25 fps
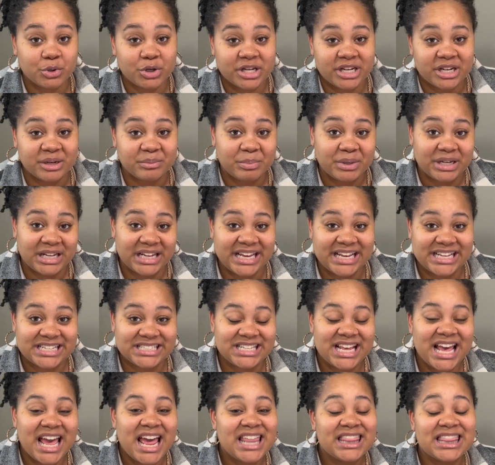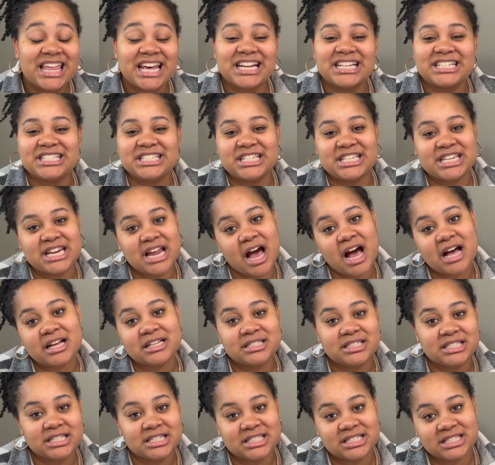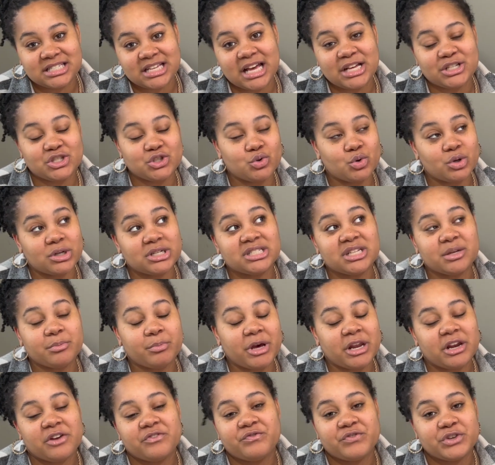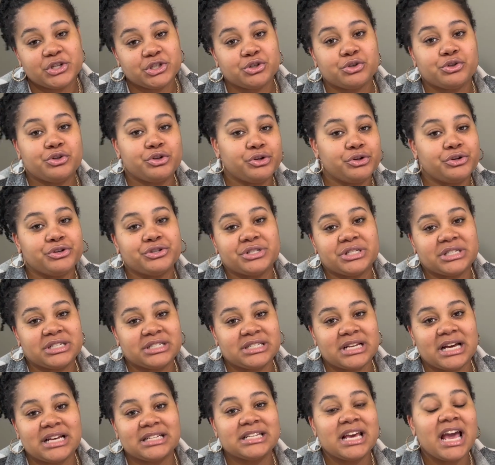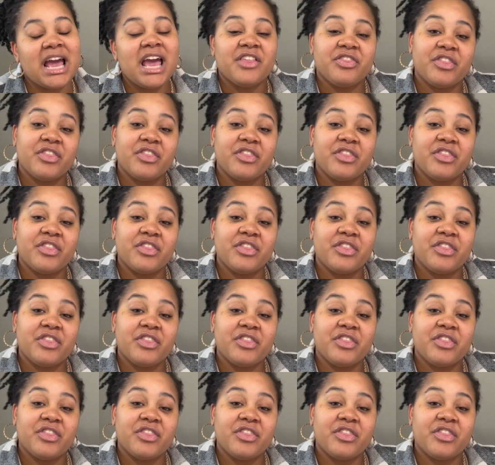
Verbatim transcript: in a place that is not success, nor is it beneficial to your success.